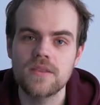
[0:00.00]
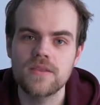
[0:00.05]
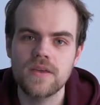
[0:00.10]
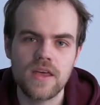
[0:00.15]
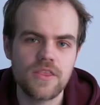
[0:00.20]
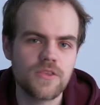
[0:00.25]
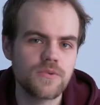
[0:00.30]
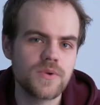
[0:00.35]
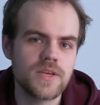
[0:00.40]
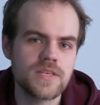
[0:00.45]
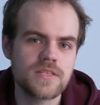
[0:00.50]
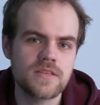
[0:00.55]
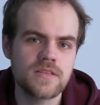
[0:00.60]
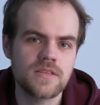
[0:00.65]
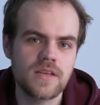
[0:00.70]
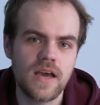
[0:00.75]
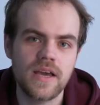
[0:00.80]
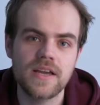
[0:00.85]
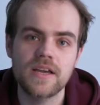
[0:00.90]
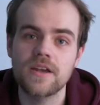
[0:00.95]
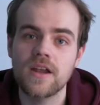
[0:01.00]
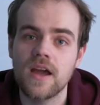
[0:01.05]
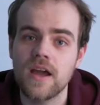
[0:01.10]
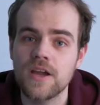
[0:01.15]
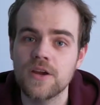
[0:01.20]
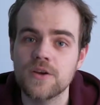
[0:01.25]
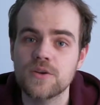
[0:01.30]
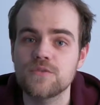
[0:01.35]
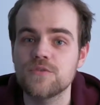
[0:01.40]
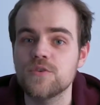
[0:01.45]
The other reason I got
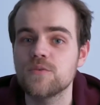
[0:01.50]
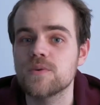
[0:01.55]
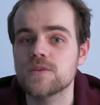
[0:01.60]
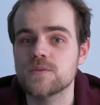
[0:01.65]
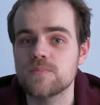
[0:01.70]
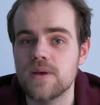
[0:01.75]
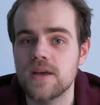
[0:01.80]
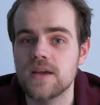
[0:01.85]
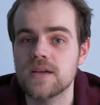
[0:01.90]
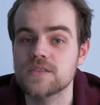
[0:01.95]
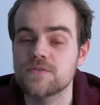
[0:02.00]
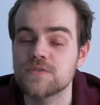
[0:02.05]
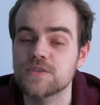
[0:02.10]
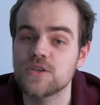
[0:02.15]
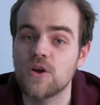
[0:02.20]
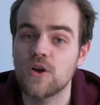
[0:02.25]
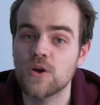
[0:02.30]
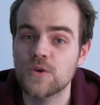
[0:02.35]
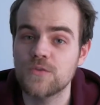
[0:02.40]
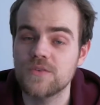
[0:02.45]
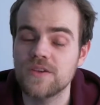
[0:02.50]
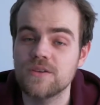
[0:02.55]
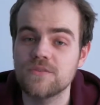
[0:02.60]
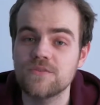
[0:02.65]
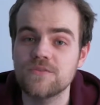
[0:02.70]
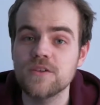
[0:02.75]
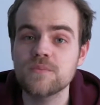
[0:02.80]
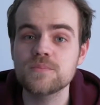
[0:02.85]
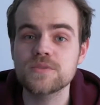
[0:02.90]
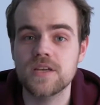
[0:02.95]
hired a few months back as a photography and
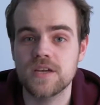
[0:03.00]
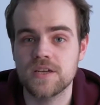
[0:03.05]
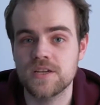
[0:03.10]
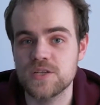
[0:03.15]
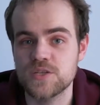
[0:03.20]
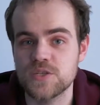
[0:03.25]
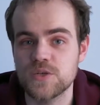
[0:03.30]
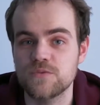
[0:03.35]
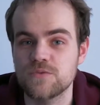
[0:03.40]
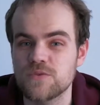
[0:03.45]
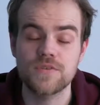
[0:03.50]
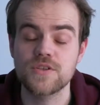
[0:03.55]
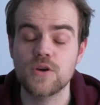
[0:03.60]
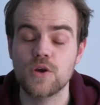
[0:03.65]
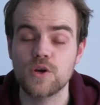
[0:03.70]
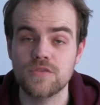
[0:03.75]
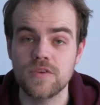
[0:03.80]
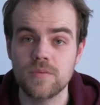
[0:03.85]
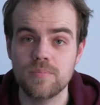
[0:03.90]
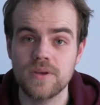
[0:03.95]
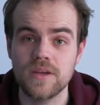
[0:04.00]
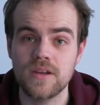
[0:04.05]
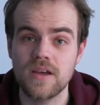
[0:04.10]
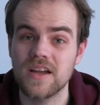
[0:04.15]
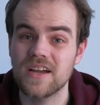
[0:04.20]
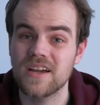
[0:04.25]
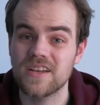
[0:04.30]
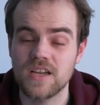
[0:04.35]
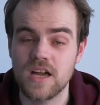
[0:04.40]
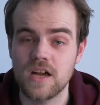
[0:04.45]
film technician. The photography bit I
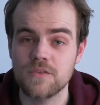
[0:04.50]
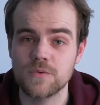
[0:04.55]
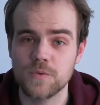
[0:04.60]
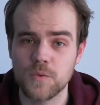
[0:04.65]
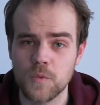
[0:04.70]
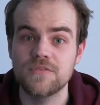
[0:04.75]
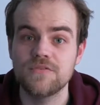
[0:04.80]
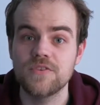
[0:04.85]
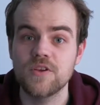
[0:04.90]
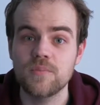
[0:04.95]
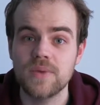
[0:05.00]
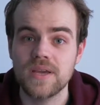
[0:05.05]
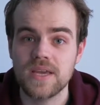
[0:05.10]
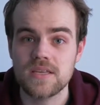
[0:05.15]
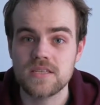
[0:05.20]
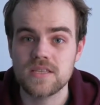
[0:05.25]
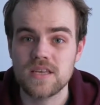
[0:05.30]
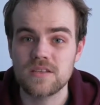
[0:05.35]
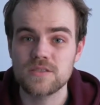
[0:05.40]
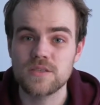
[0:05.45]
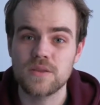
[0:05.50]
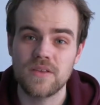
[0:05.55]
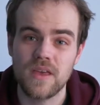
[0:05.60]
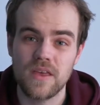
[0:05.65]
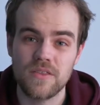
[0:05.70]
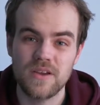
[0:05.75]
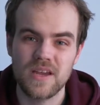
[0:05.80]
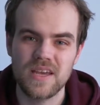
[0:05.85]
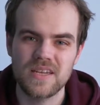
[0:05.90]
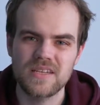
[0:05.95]
got covered. My filmmaking skills on the
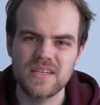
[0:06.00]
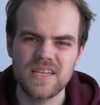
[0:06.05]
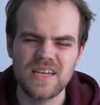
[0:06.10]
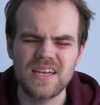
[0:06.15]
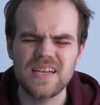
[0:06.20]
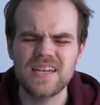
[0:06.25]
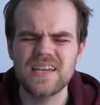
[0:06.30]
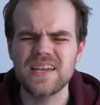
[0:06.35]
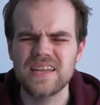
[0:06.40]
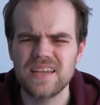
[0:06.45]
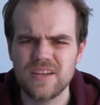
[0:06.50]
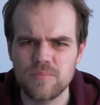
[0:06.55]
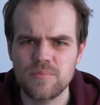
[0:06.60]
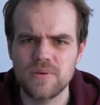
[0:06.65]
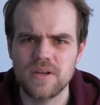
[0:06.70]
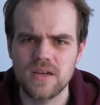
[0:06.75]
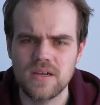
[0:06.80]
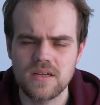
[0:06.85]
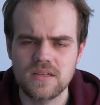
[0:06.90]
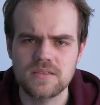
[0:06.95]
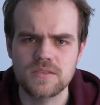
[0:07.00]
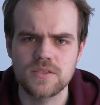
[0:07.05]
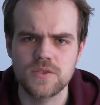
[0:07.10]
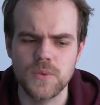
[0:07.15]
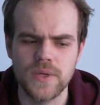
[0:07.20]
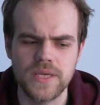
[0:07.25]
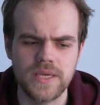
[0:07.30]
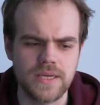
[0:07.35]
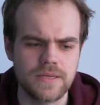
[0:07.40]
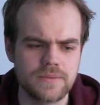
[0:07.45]
other hand need a little bit of
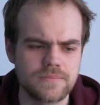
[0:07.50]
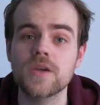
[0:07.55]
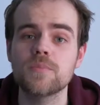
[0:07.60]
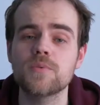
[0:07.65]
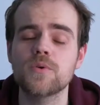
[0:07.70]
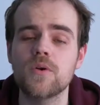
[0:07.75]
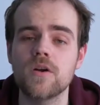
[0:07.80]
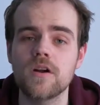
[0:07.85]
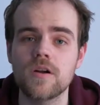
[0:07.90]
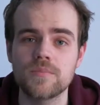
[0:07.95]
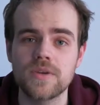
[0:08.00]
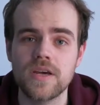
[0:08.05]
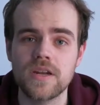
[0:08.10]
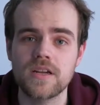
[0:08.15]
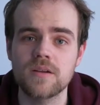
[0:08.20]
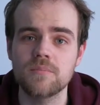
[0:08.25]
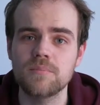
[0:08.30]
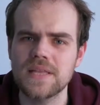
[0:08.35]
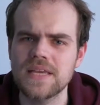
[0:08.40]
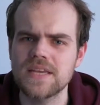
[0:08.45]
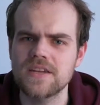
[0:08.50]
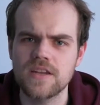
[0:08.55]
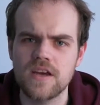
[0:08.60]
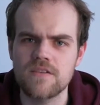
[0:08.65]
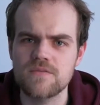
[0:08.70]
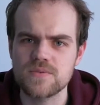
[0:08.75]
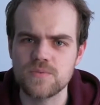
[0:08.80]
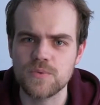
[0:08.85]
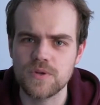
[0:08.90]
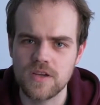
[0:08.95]
tweaking. Don't get me wrong, I'm not a complete
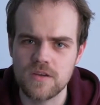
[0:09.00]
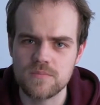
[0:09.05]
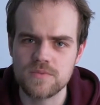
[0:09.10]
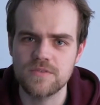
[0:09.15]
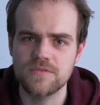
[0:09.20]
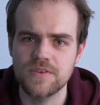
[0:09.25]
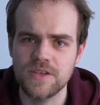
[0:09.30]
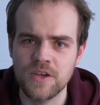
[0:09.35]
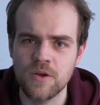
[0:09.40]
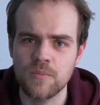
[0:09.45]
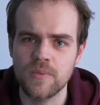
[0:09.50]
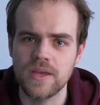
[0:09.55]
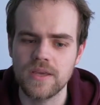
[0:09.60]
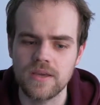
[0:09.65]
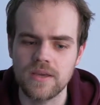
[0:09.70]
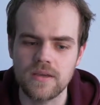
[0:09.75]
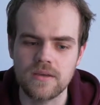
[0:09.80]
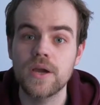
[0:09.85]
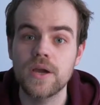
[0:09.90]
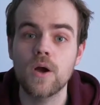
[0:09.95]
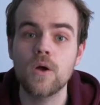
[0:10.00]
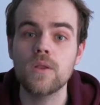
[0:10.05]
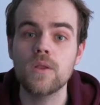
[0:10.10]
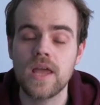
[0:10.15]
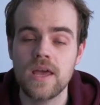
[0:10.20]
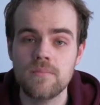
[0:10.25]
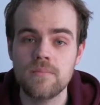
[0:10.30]
novice when it comes to video making. My whole